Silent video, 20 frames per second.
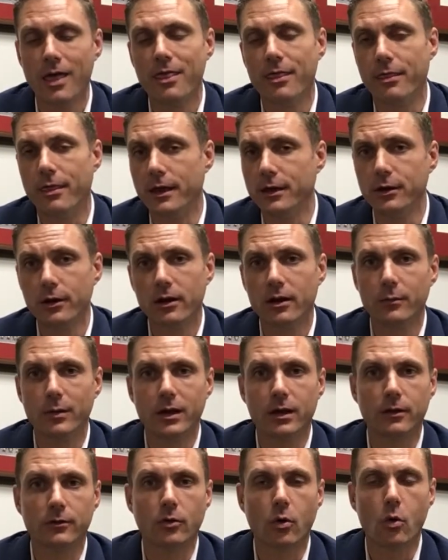Then you're going to be in
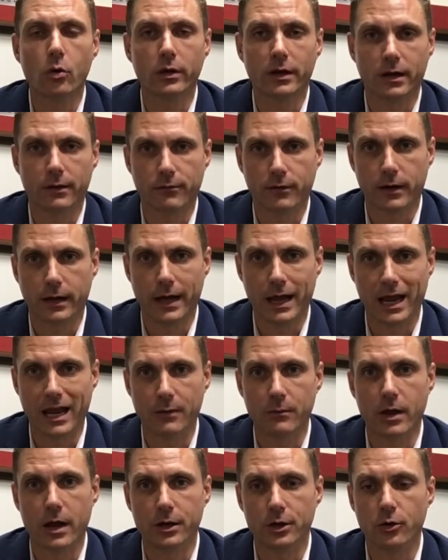a totally different
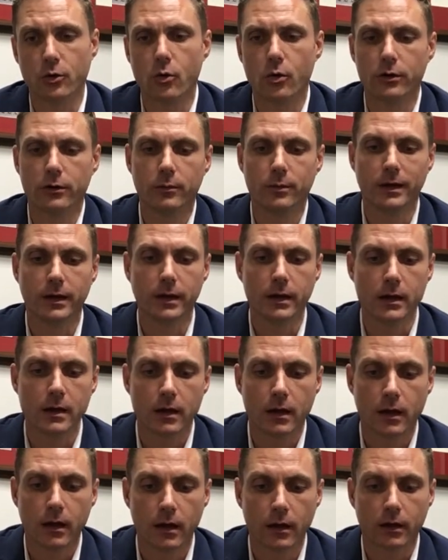game, and you're going to be
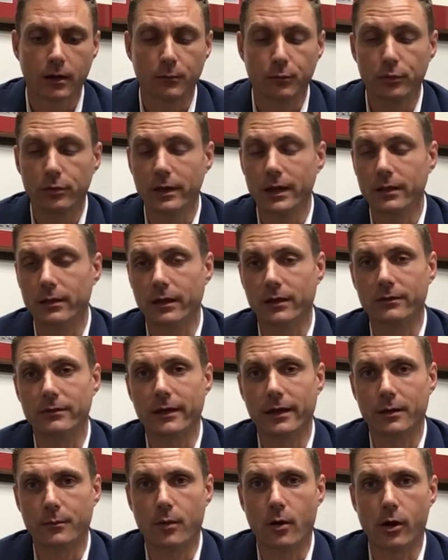completely
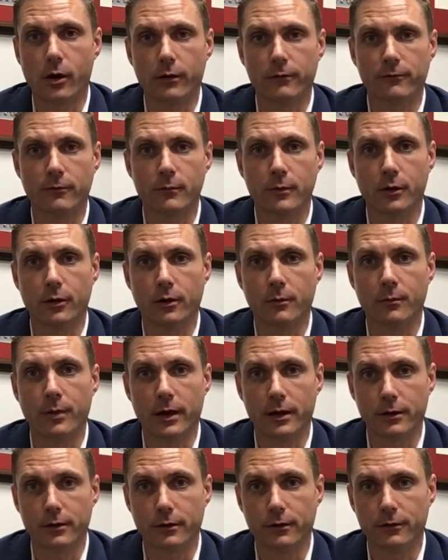set apart from your
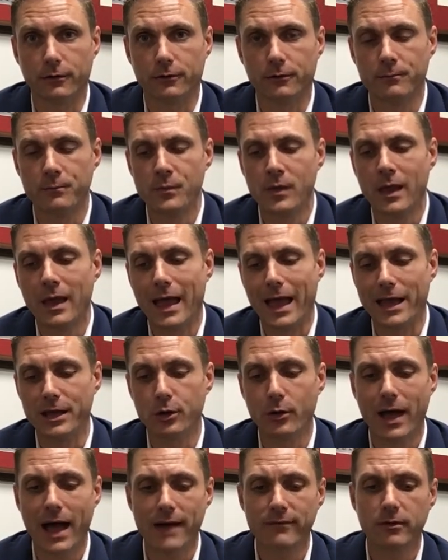competitors. And you'll
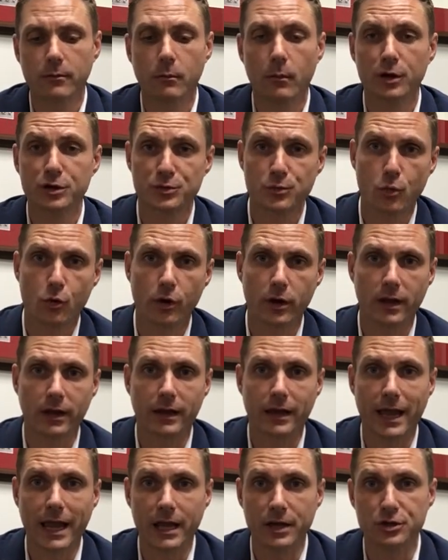have a much more
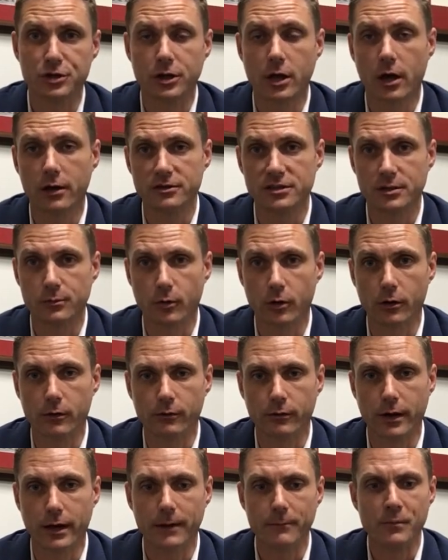engaged customer,
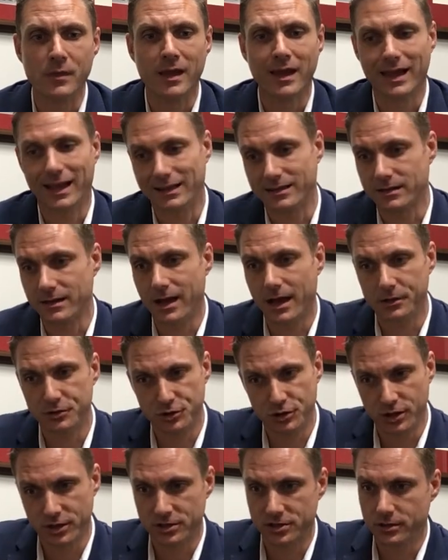right? It's not
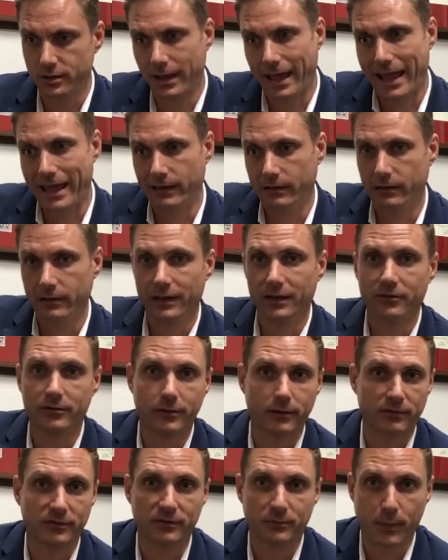just a list
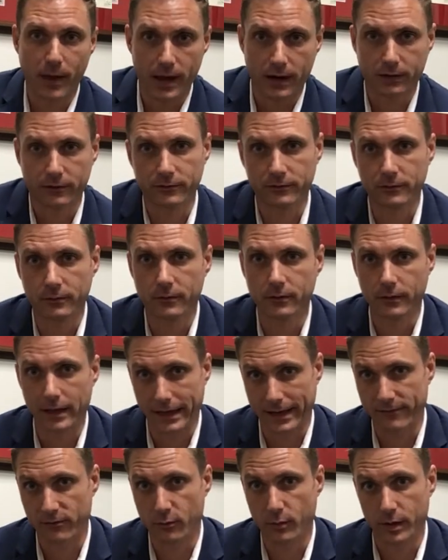of specs like
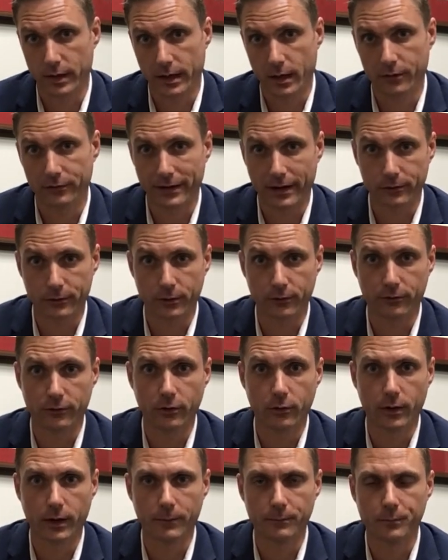everybody else out there is
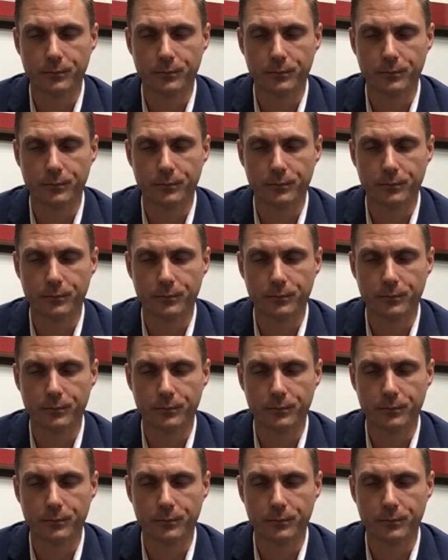doing.